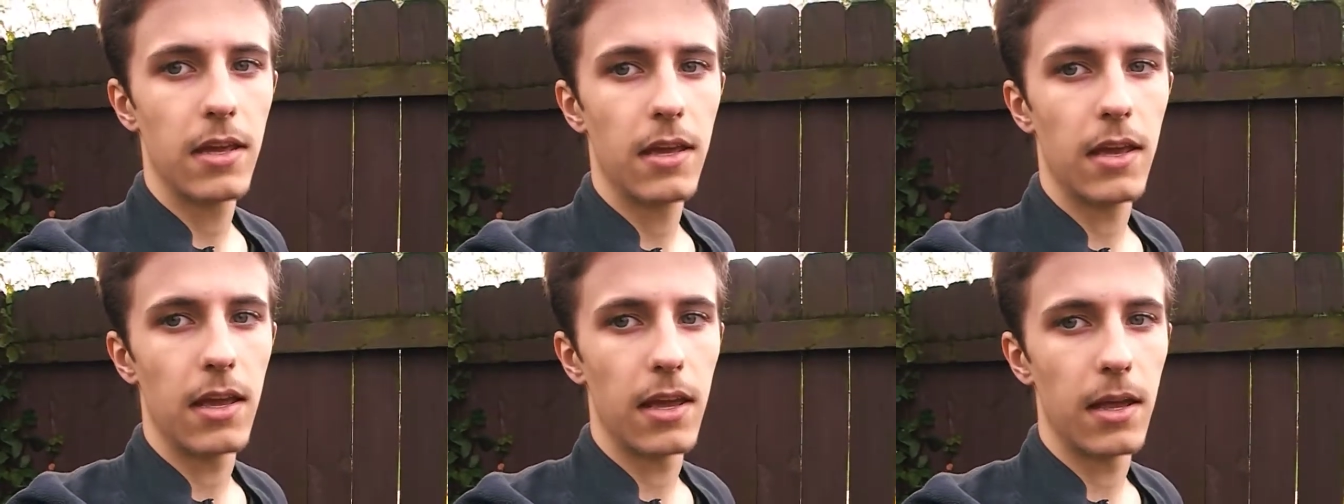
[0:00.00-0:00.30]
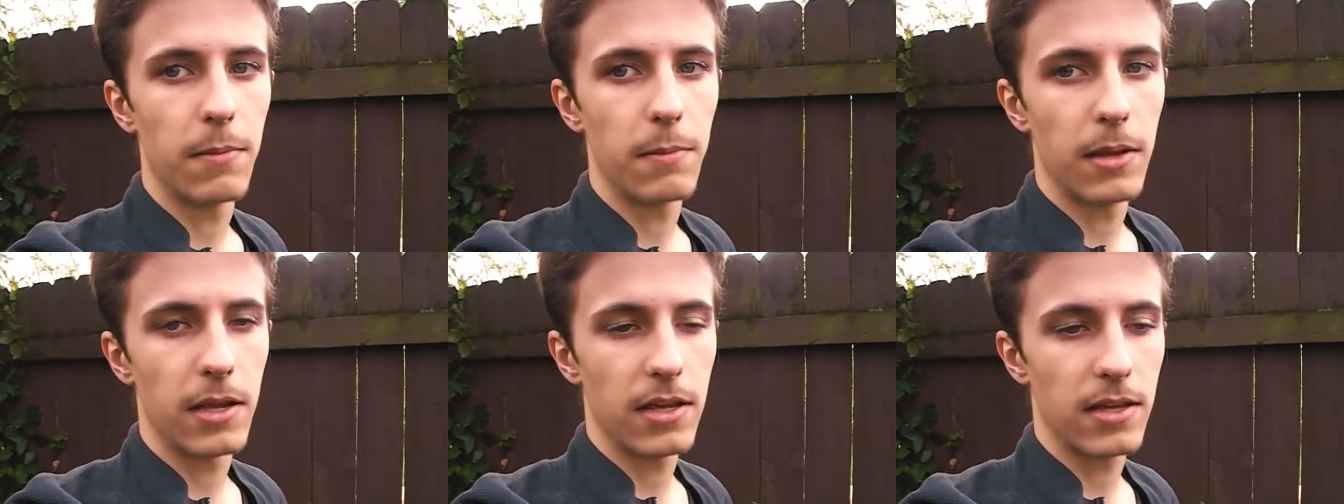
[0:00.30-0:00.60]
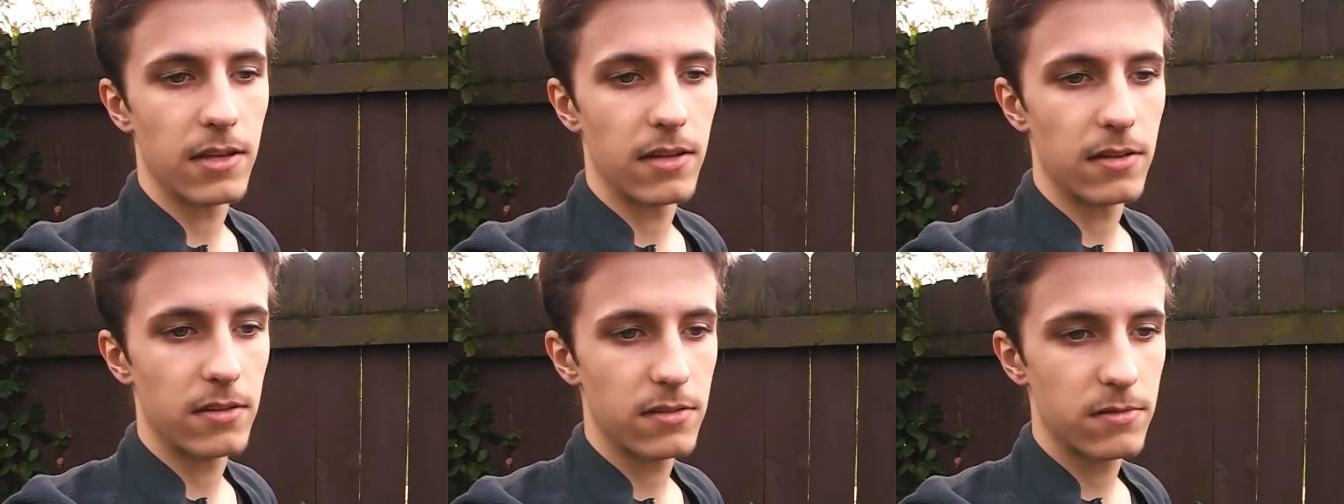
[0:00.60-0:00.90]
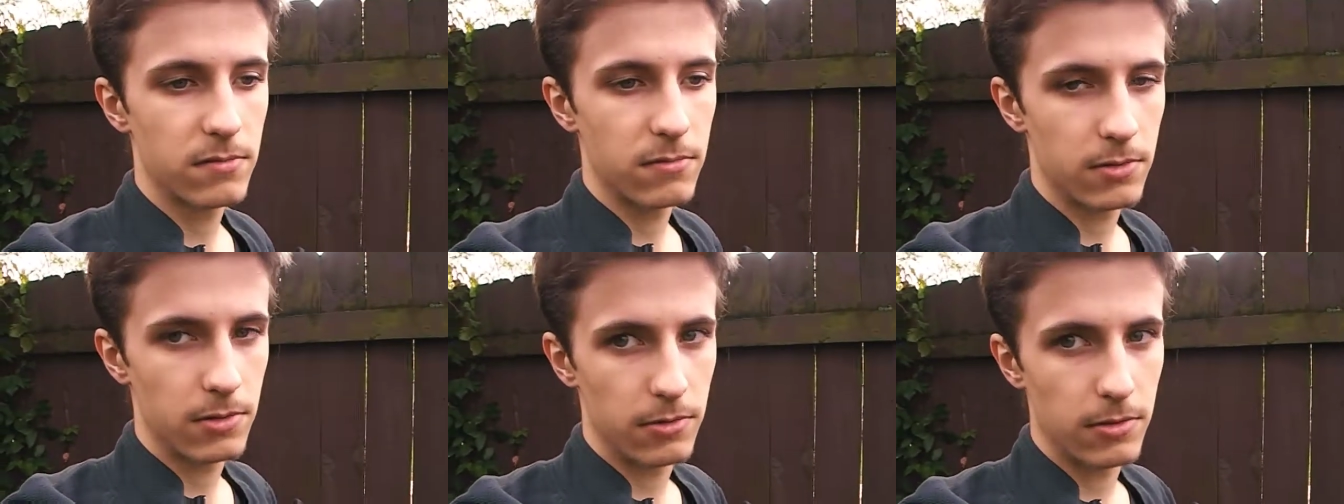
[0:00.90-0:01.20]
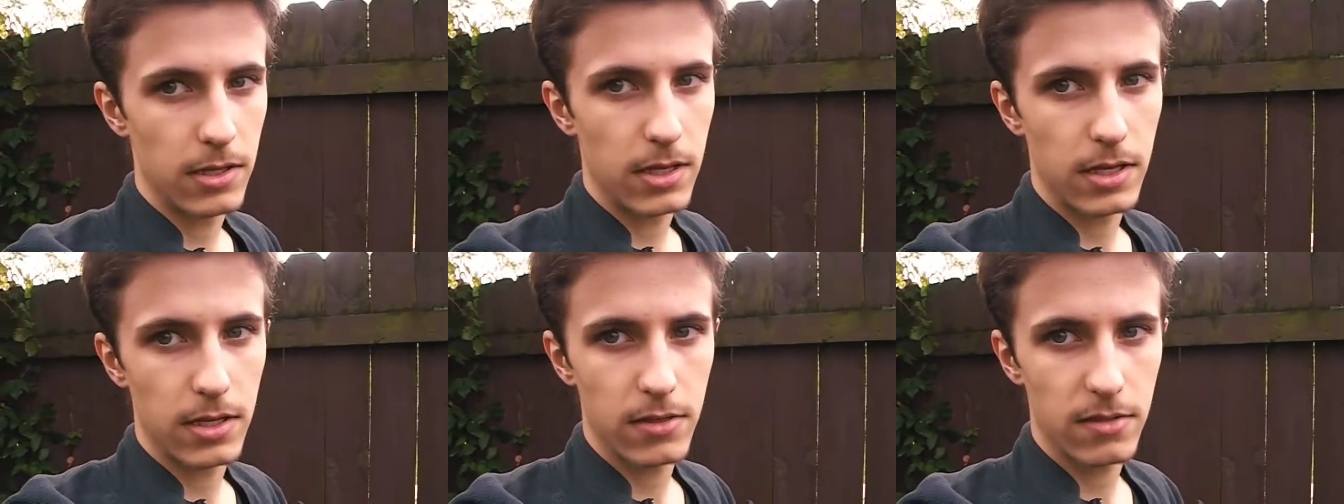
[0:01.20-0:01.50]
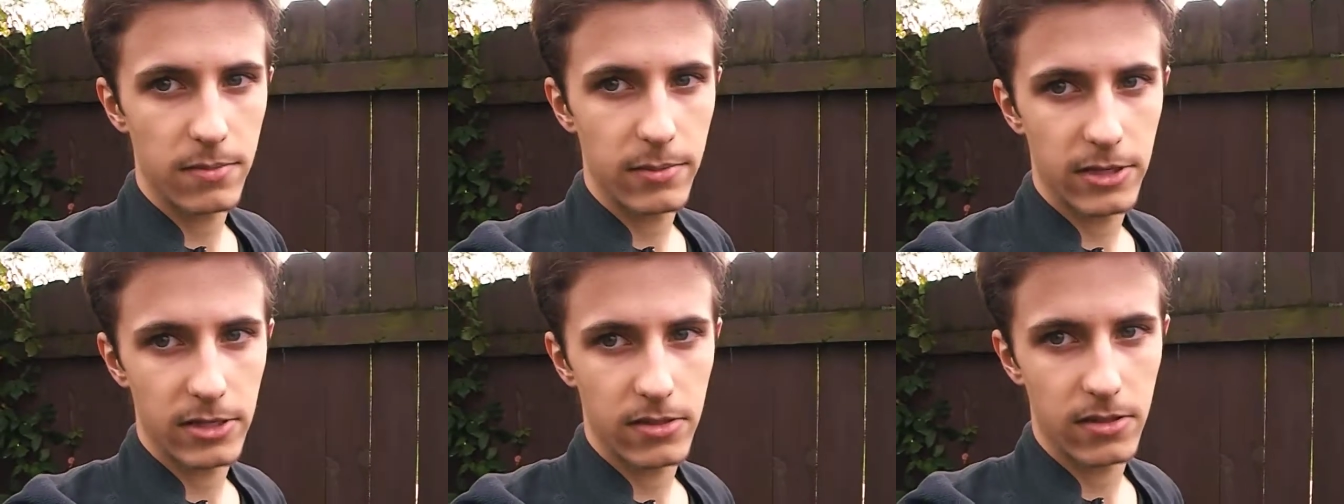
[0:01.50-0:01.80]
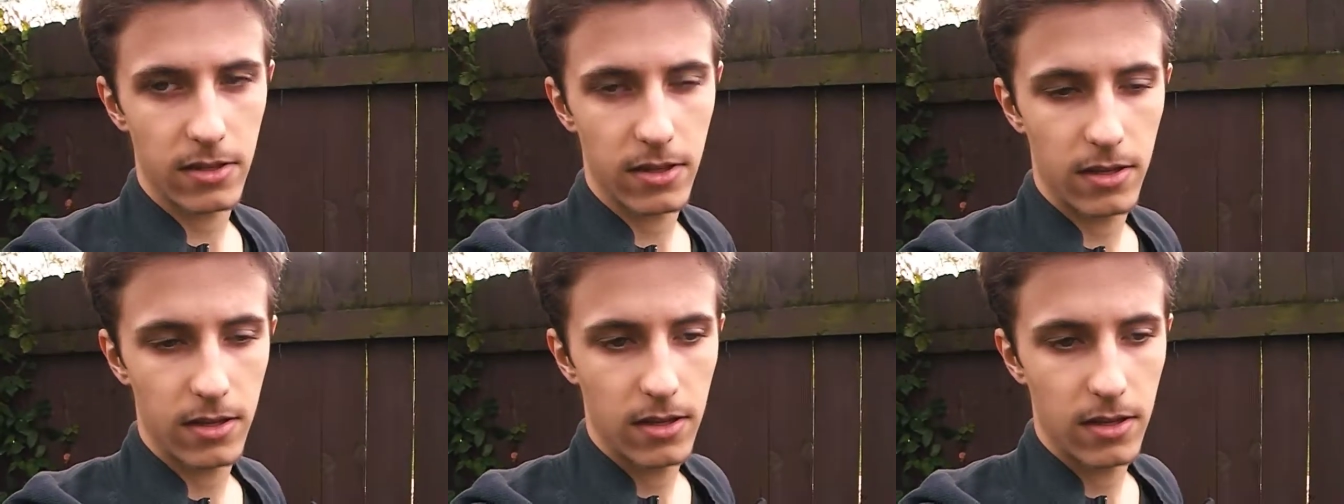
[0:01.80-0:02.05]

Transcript: and making it unique, especially.